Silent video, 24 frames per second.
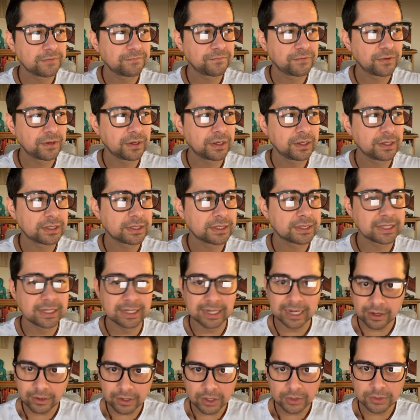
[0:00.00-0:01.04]
different
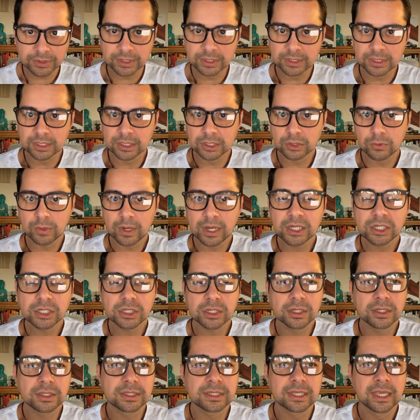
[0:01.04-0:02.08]
scenarios and
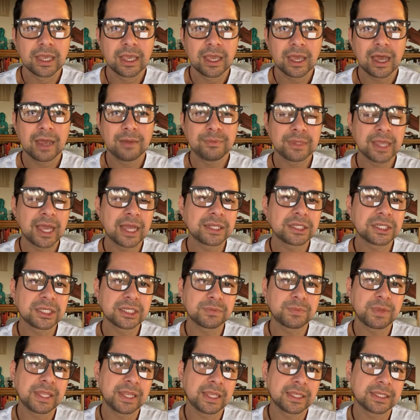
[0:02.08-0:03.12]
situations, I'm not
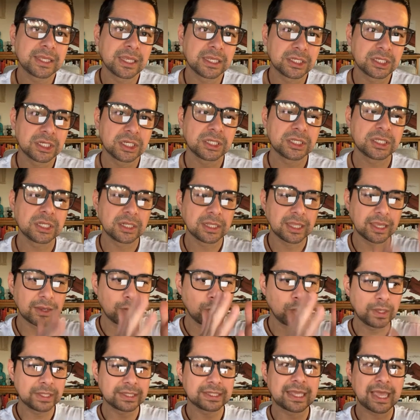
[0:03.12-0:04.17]
just paying attention to
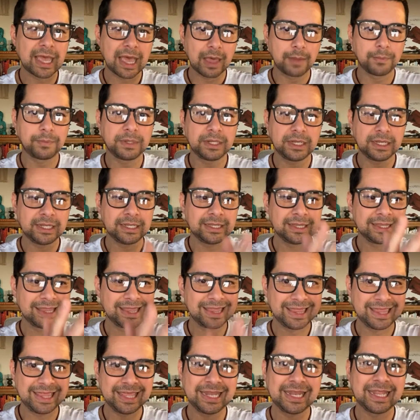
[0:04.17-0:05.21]
like what's
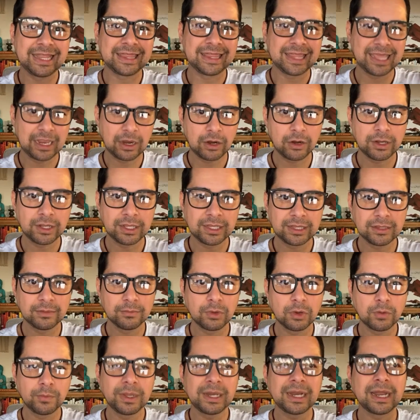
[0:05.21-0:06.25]
happening then and there in the
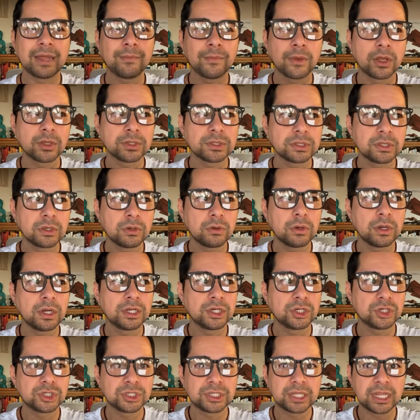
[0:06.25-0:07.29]
moment. I'm also
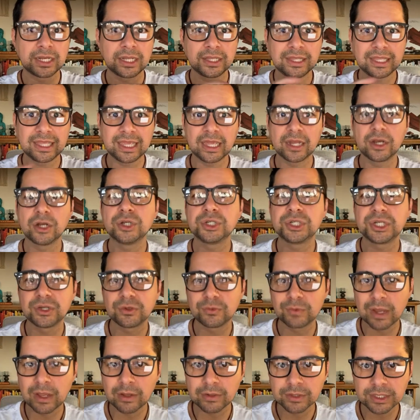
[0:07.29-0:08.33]
understanding the energy
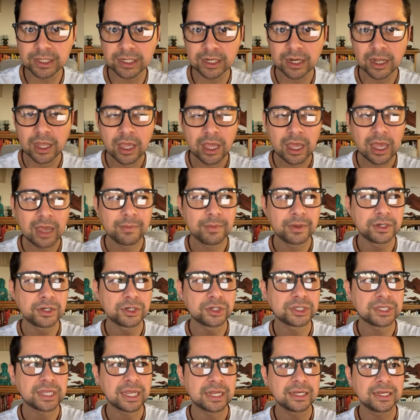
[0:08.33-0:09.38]
around it. I'm
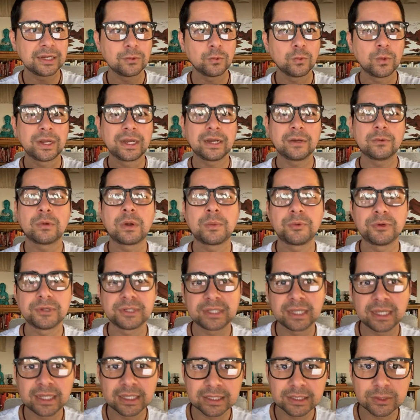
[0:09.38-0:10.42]
understanding what it
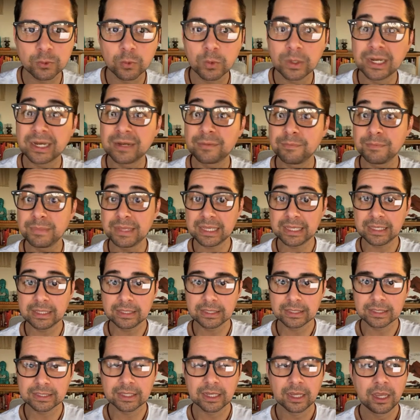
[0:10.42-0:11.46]
represents, what it
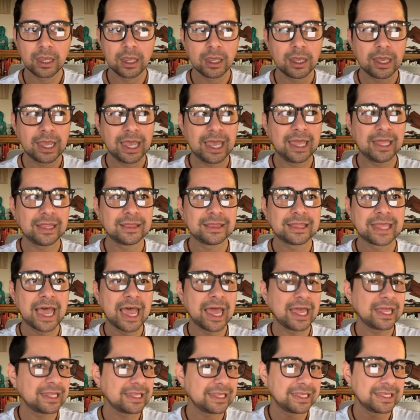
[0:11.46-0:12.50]
means. And
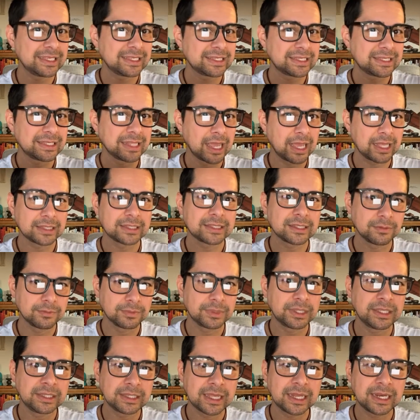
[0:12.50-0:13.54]
that is not
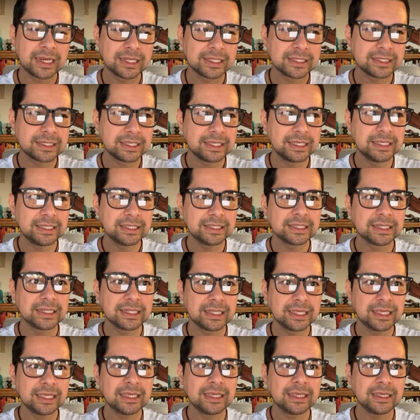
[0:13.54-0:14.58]
something that is
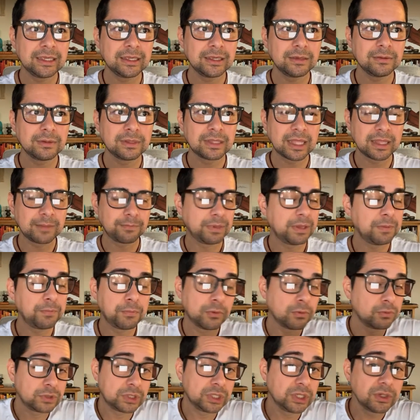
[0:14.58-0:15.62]
easily that
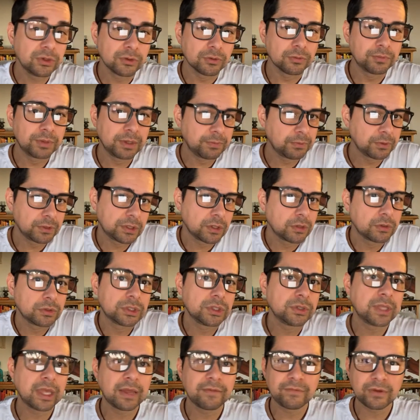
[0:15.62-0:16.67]
people do. People don't
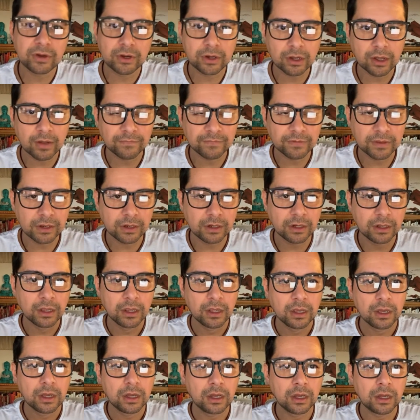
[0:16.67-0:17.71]
do that very often.
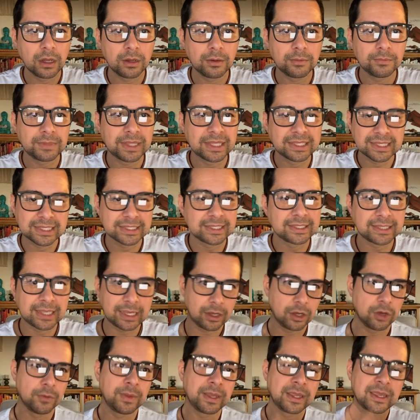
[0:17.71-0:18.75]
That's not to
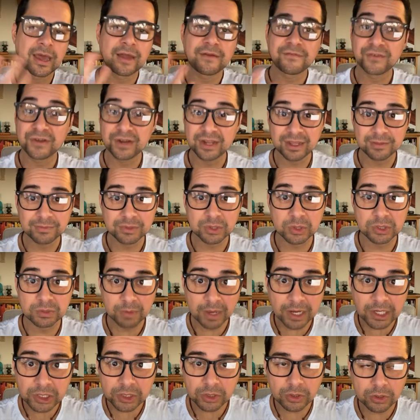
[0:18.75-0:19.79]
say, oh my God, Ferny, I'm so
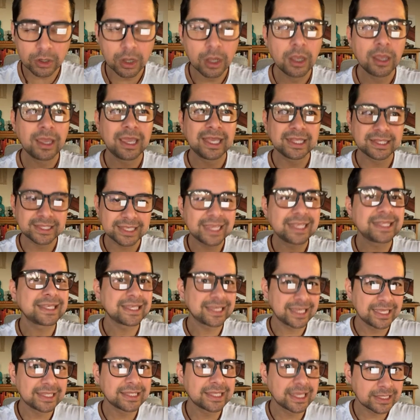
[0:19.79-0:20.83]
special. It's a
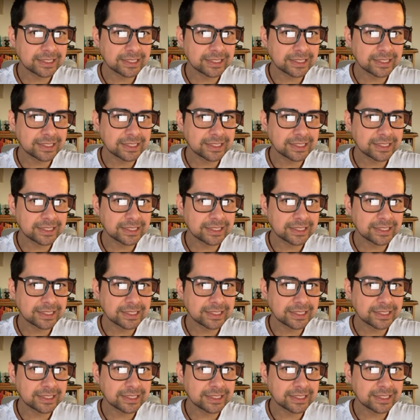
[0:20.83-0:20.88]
